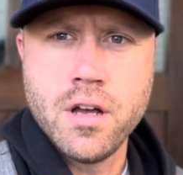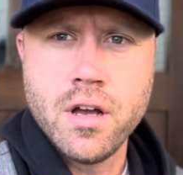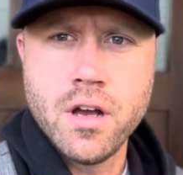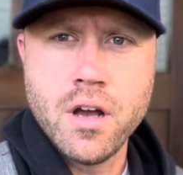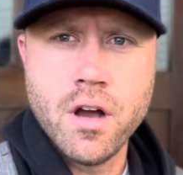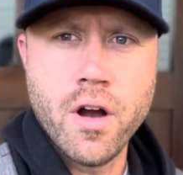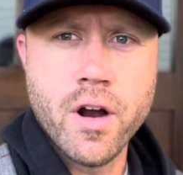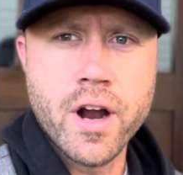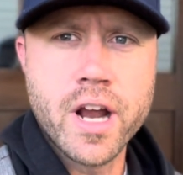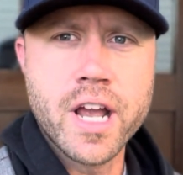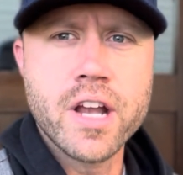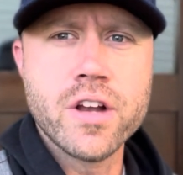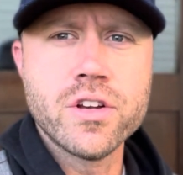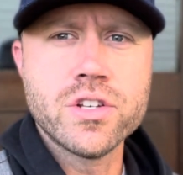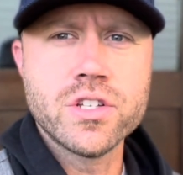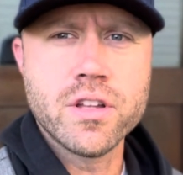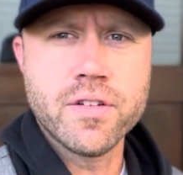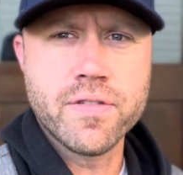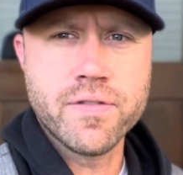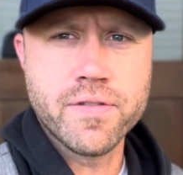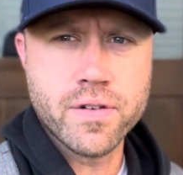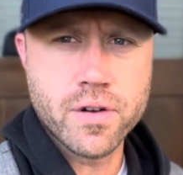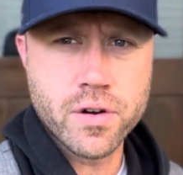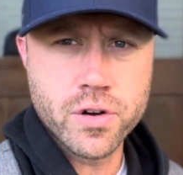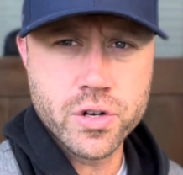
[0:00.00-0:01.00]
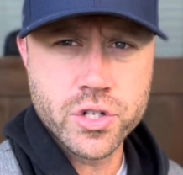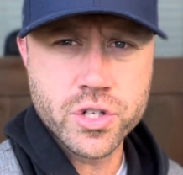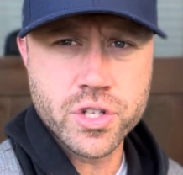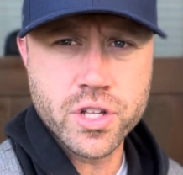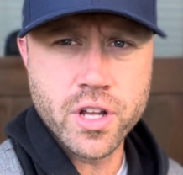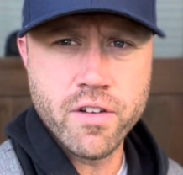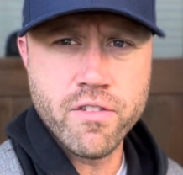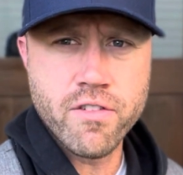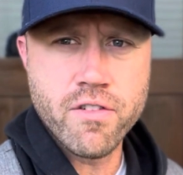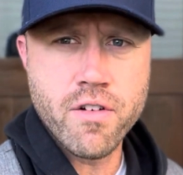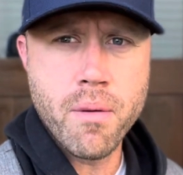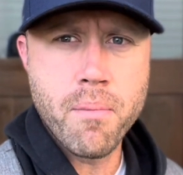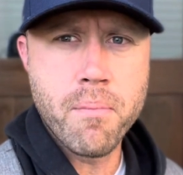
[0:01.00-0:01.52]
All right, here's the first
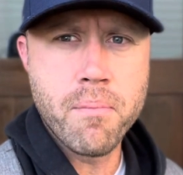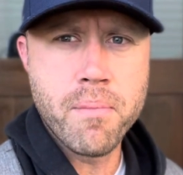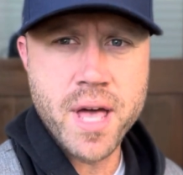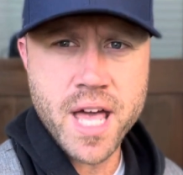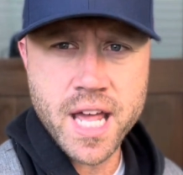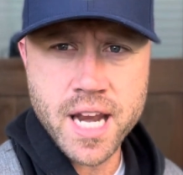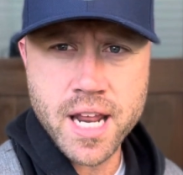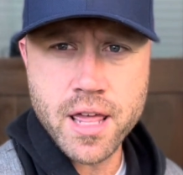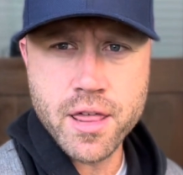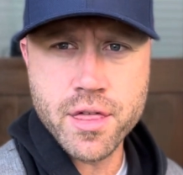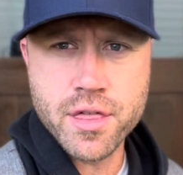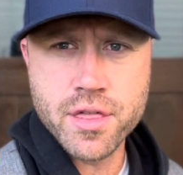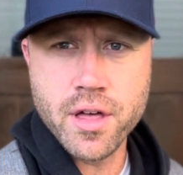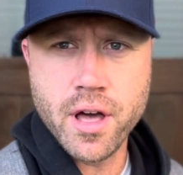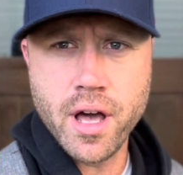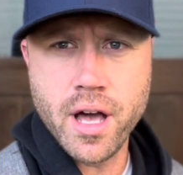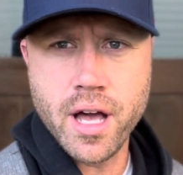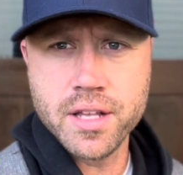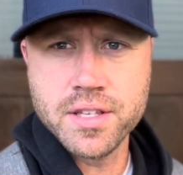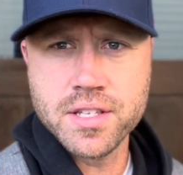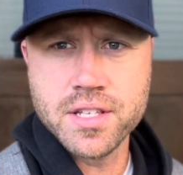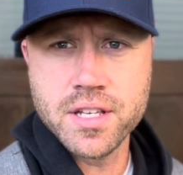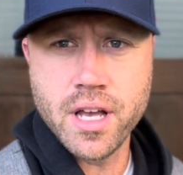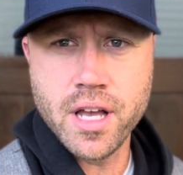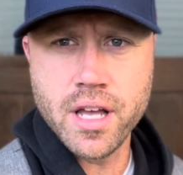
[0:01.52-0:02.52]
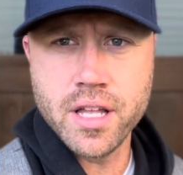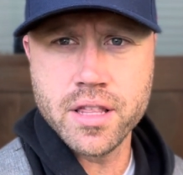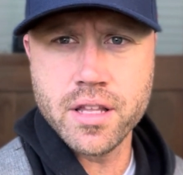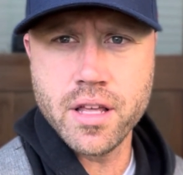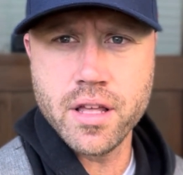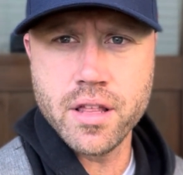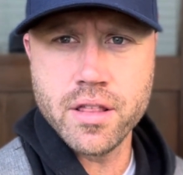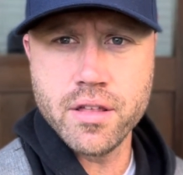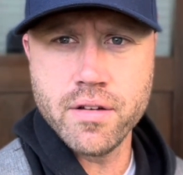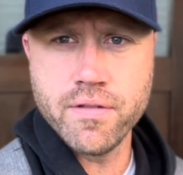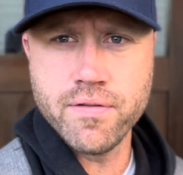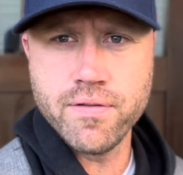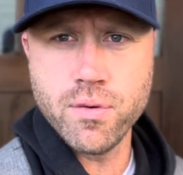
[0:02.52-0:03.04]
of many thoughts on
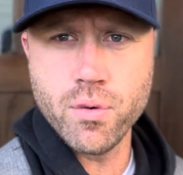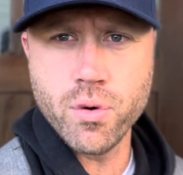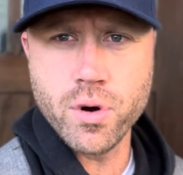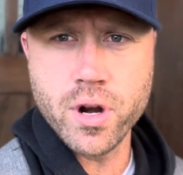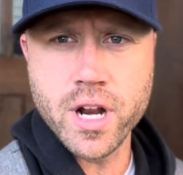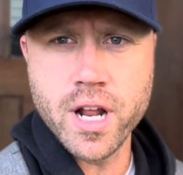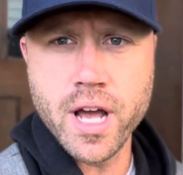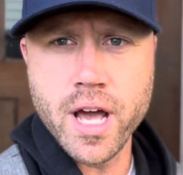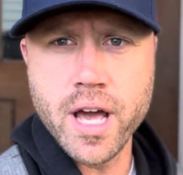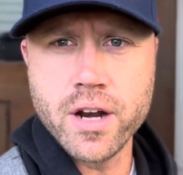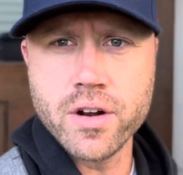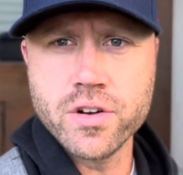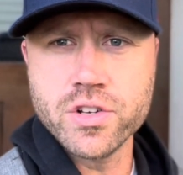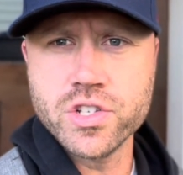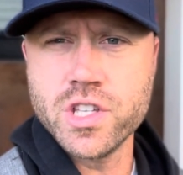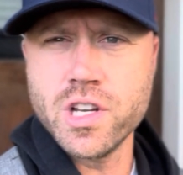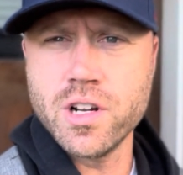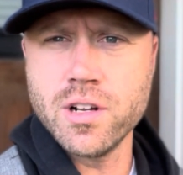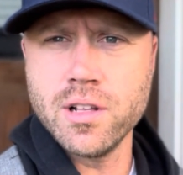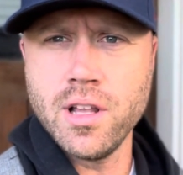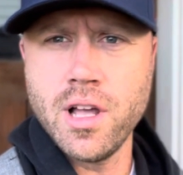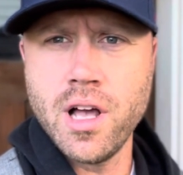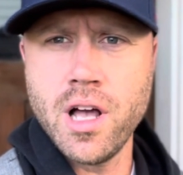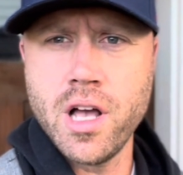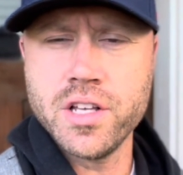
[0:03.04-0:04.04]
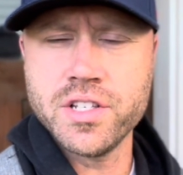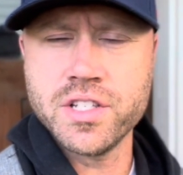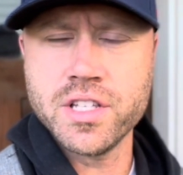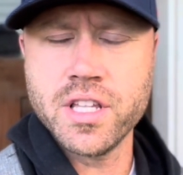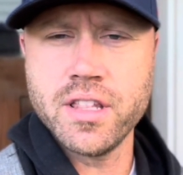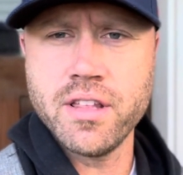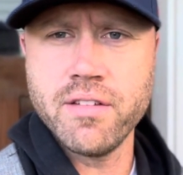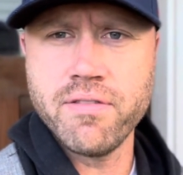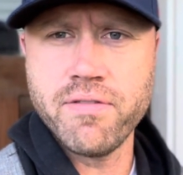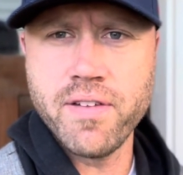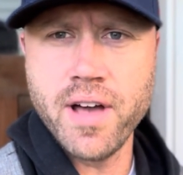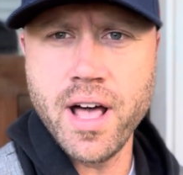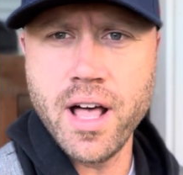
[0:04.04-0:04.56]
the 49ers, their loss to
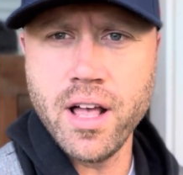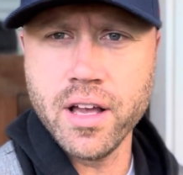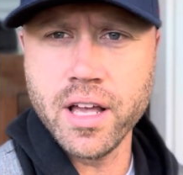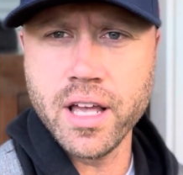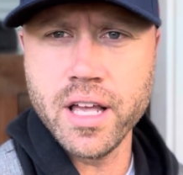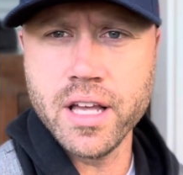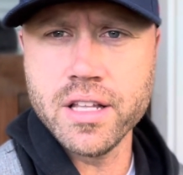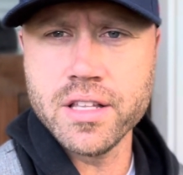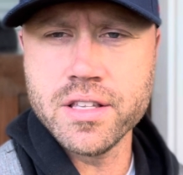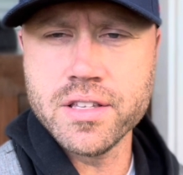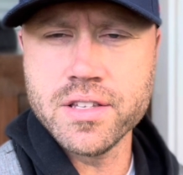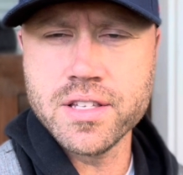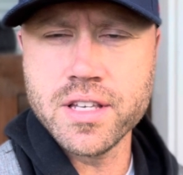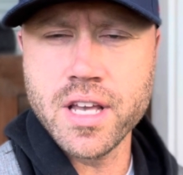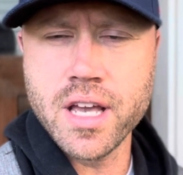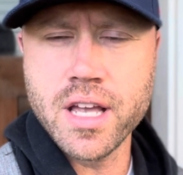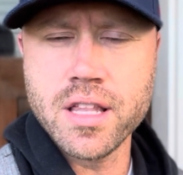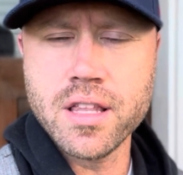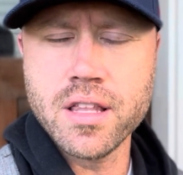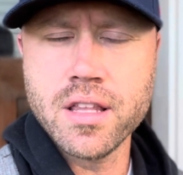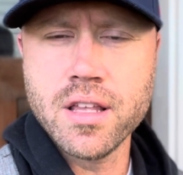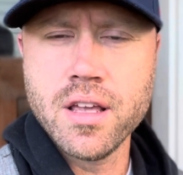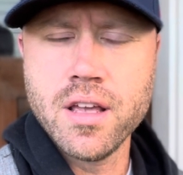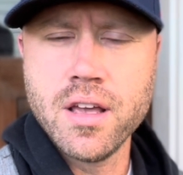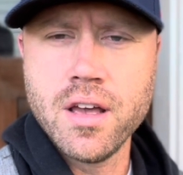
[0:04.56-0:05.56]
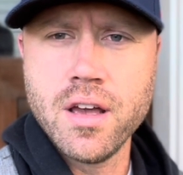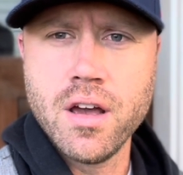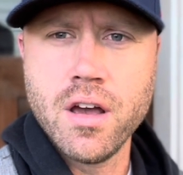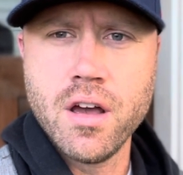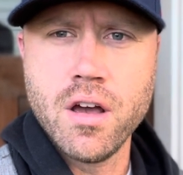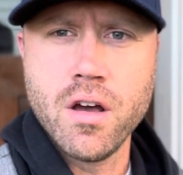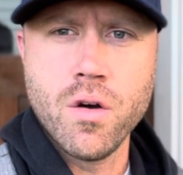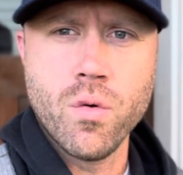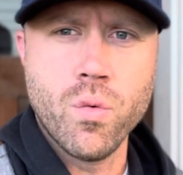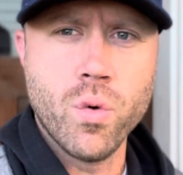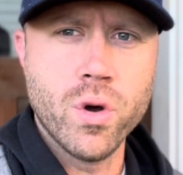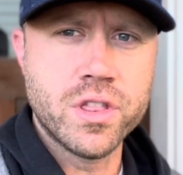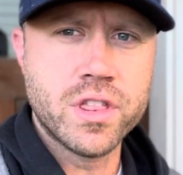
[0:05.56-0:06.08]
the Falcons, and
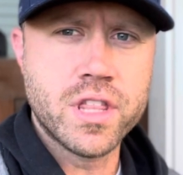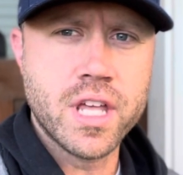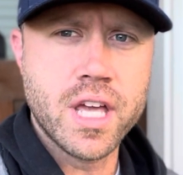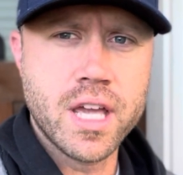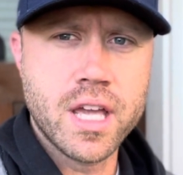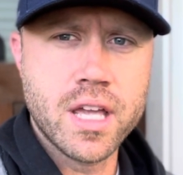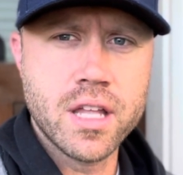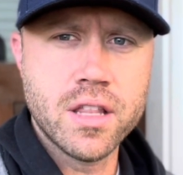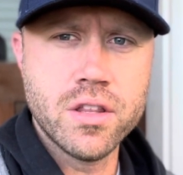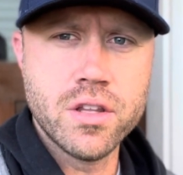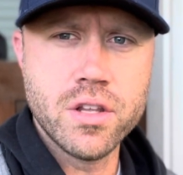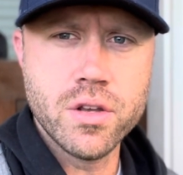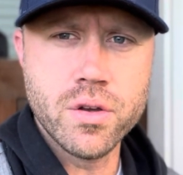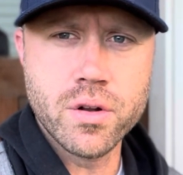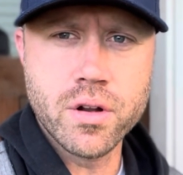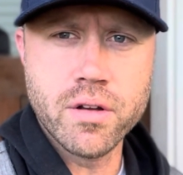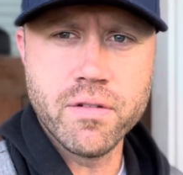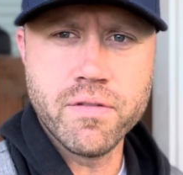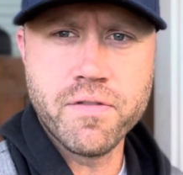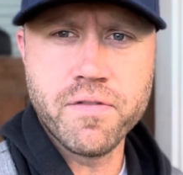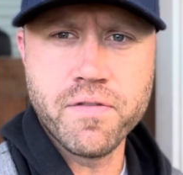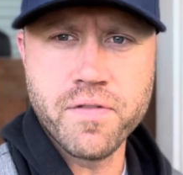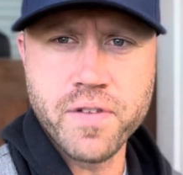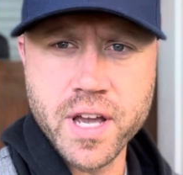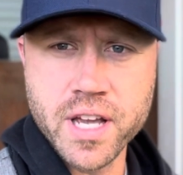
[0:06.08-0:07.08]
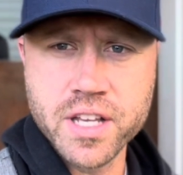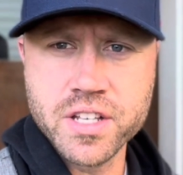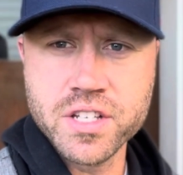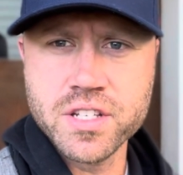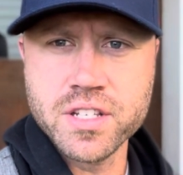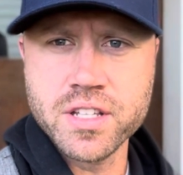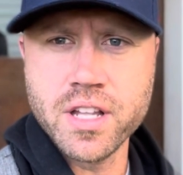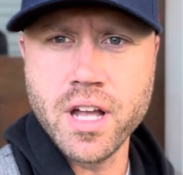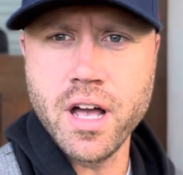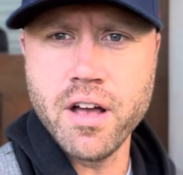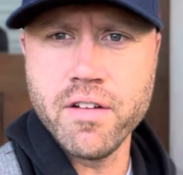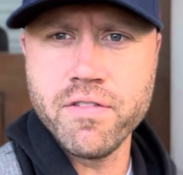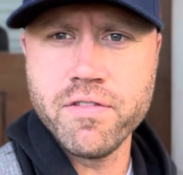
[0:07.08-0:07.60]
what they can do to fix
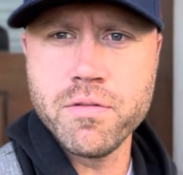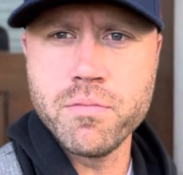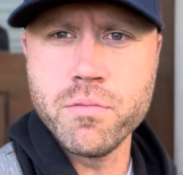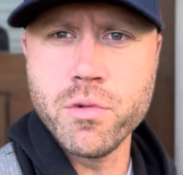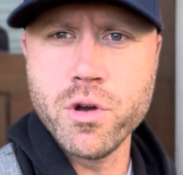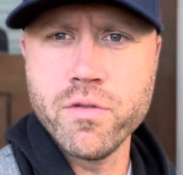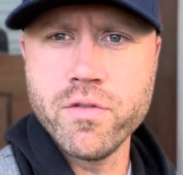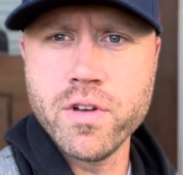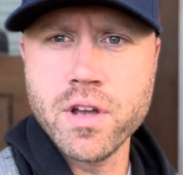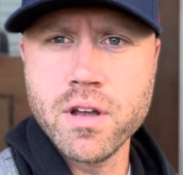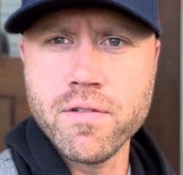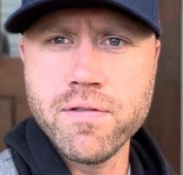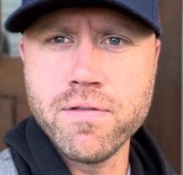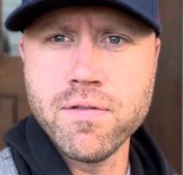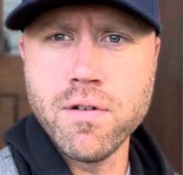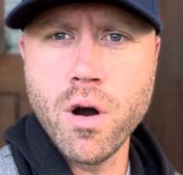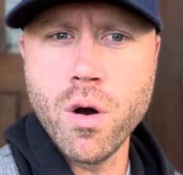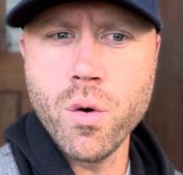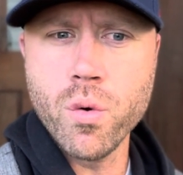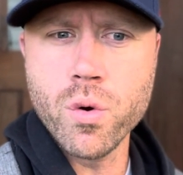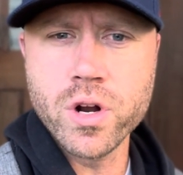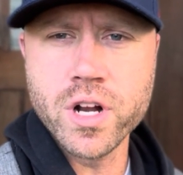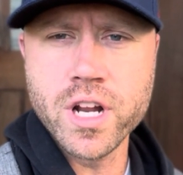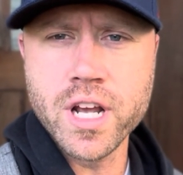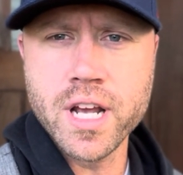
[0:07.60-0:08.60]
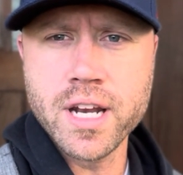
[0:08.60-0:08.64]
stuff moving forward.